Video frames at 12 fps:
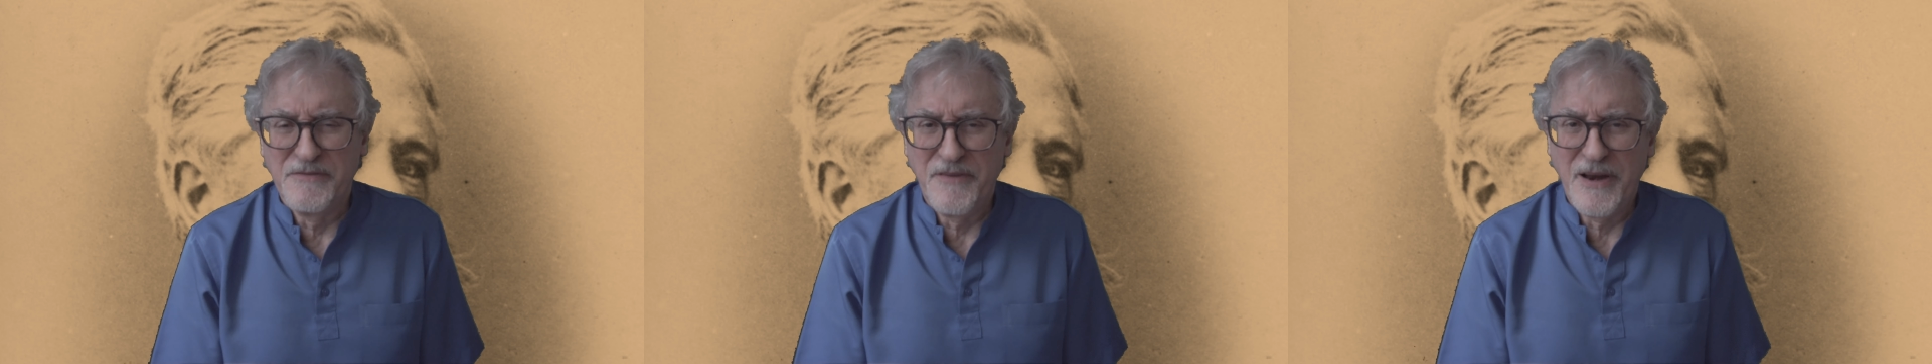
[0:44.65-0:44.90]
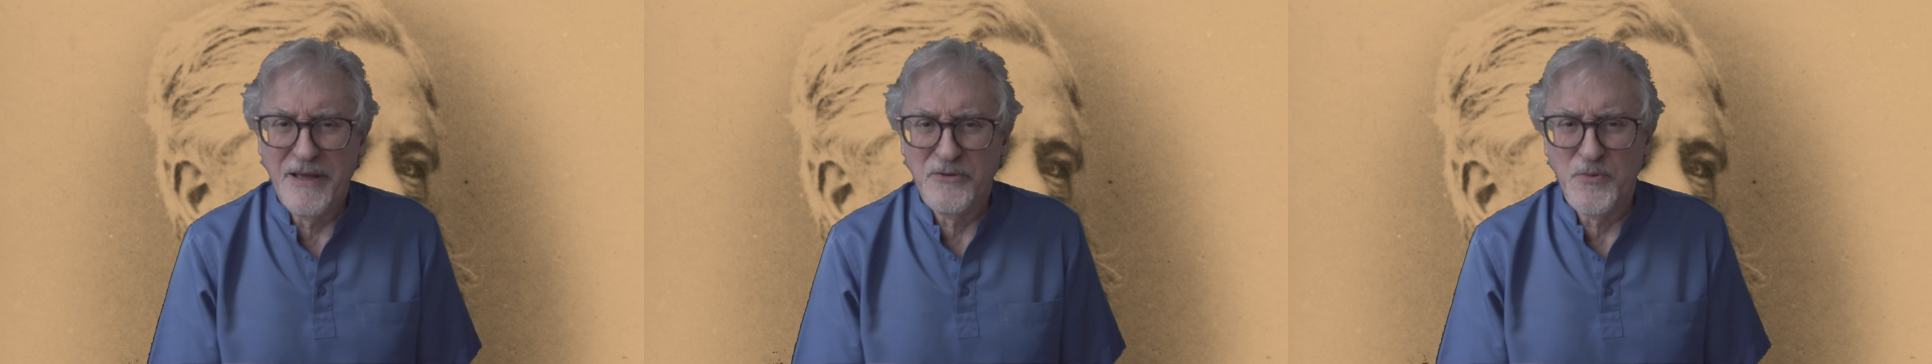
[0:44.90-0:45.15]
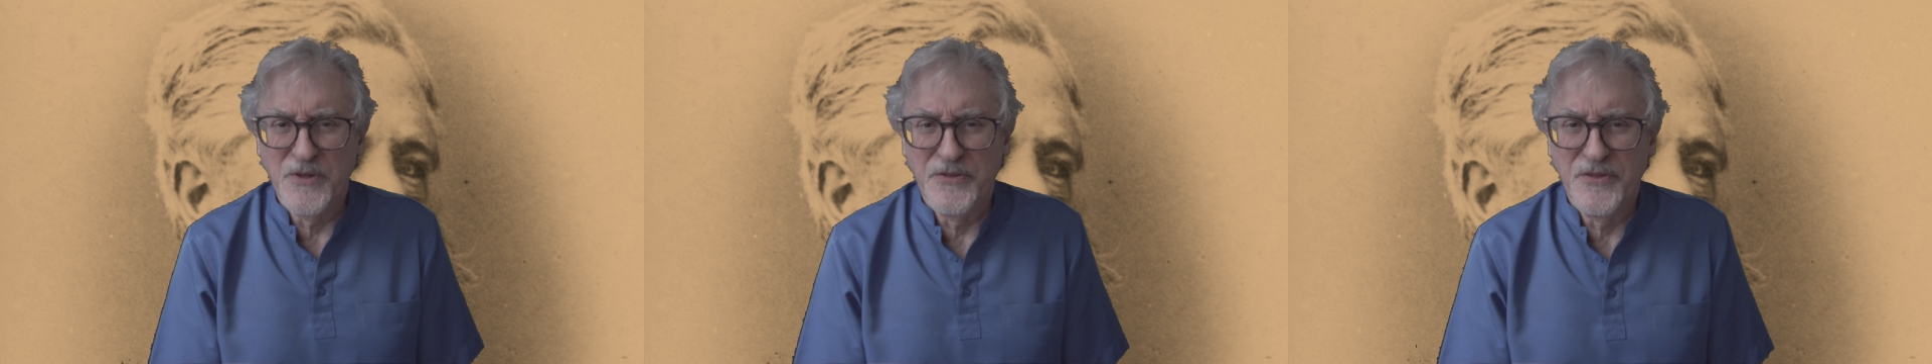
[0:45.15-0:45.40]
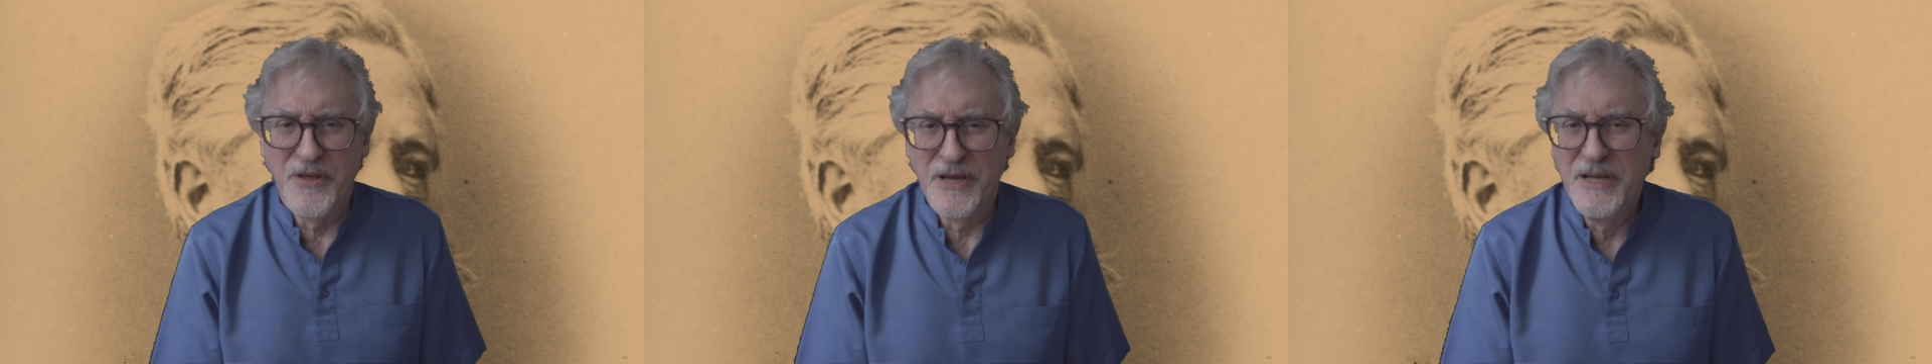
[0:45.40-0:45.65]
fell out
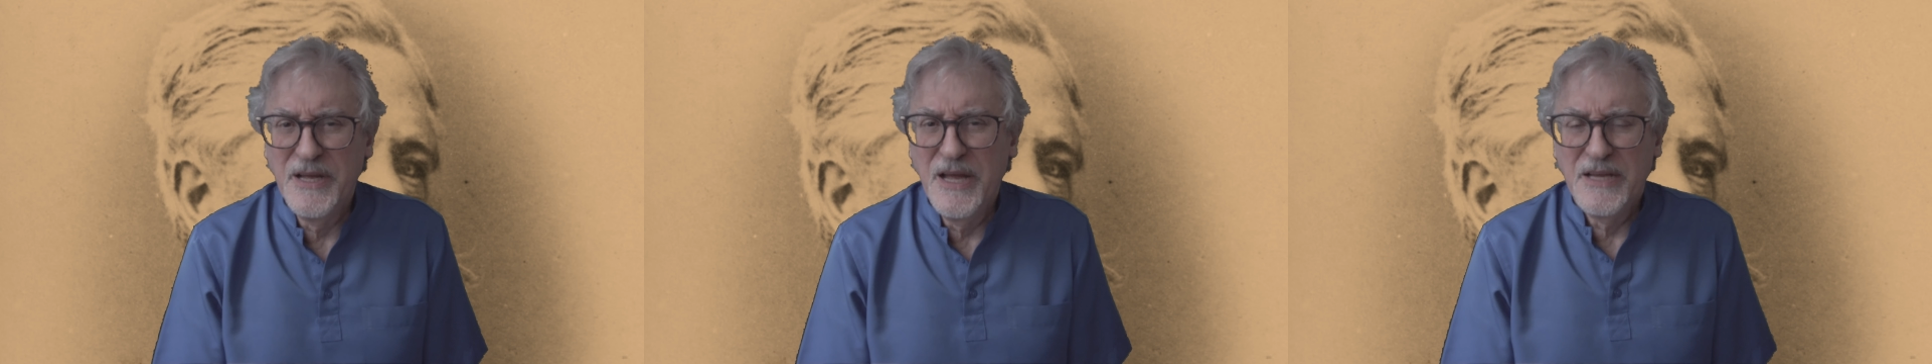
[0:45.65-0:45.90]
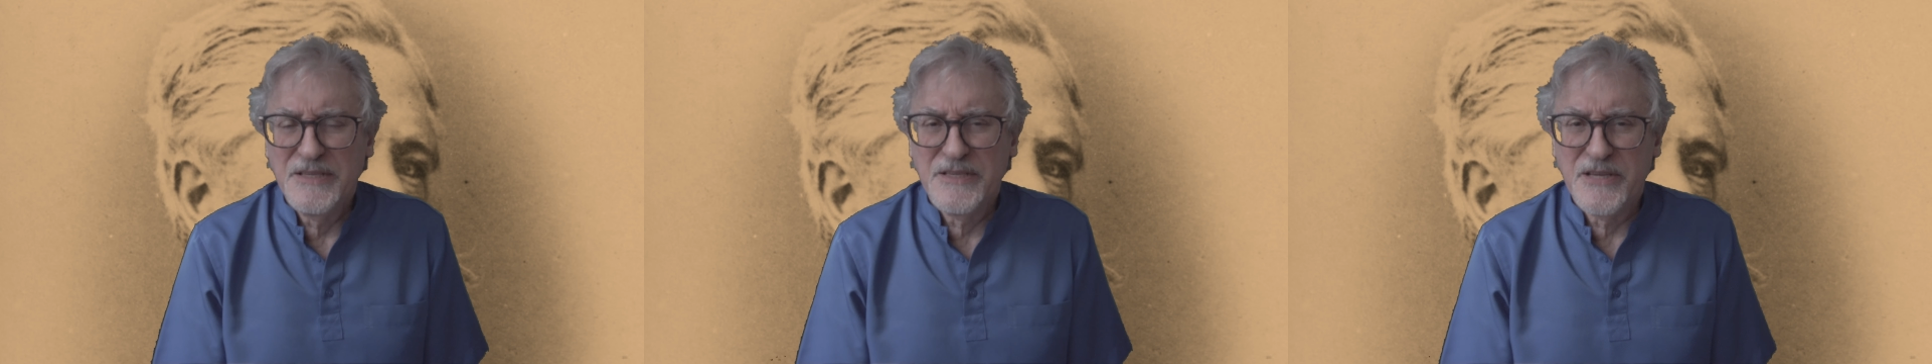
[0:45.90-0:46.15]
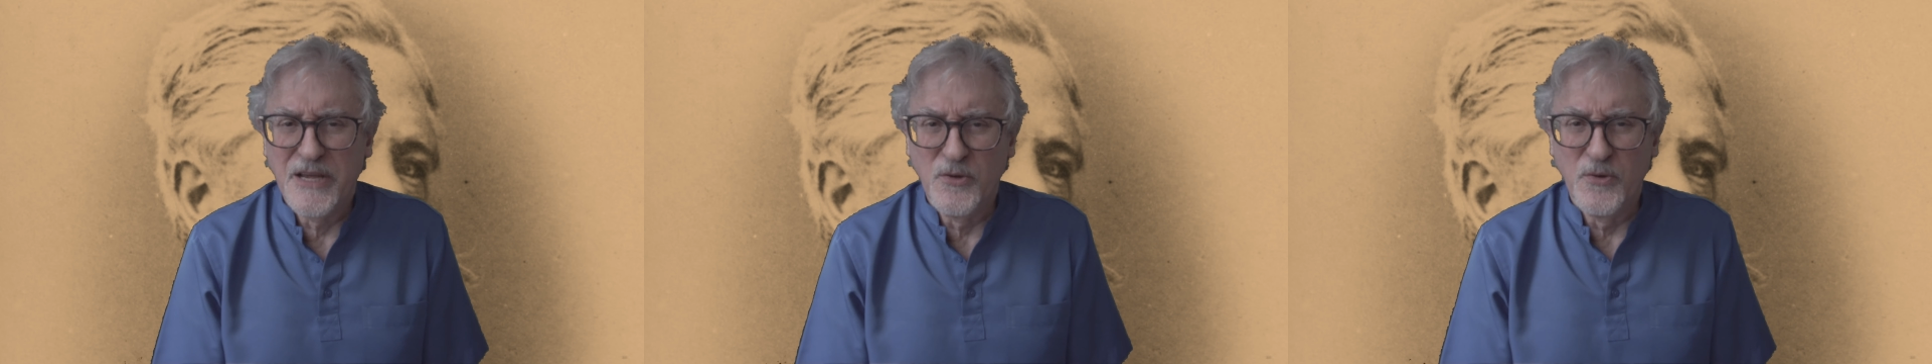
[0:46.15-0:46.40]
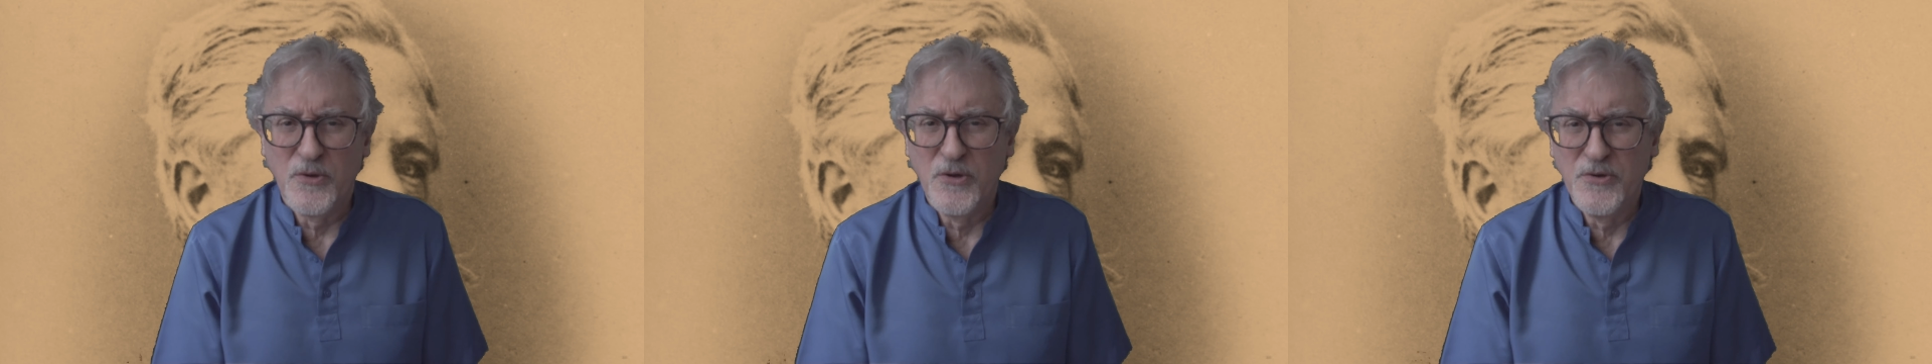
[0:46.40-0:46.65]
with uh,
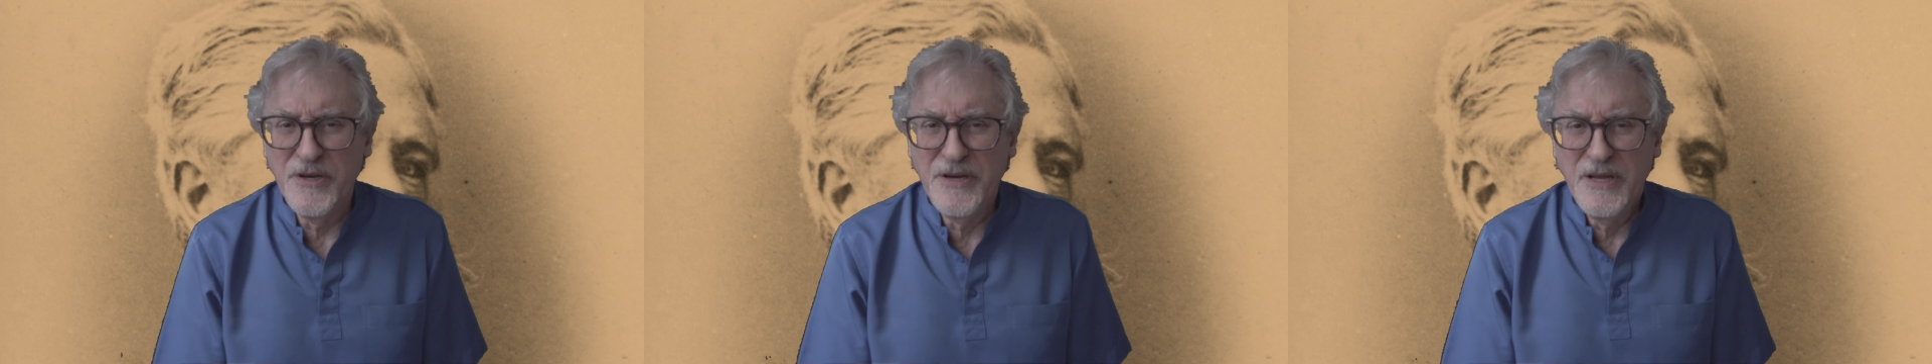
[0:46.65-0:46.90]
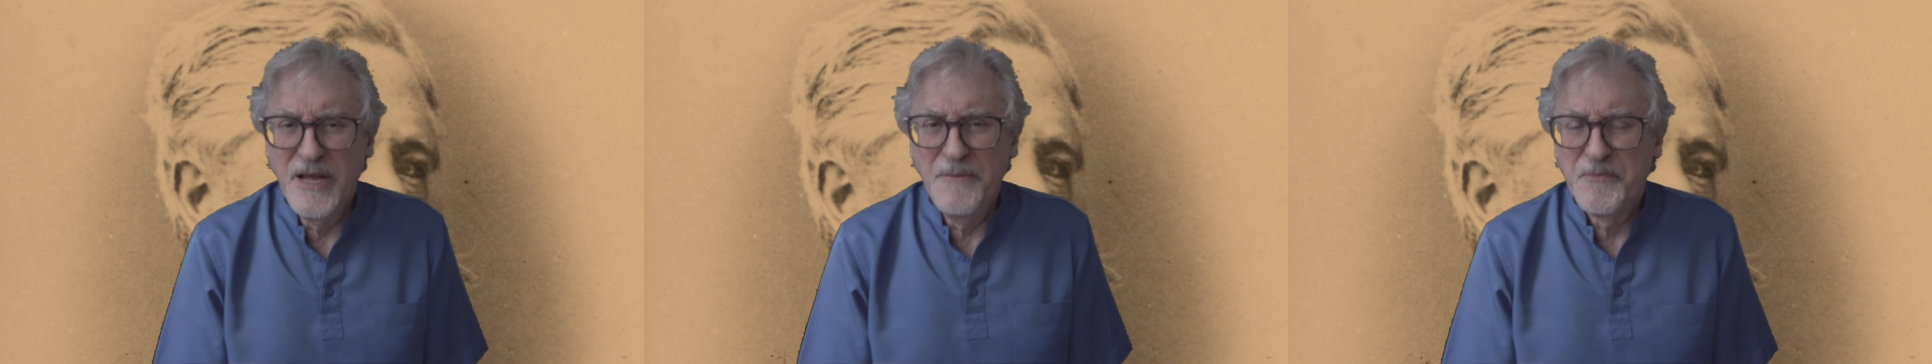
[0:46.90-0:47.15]
Tengku Kudin,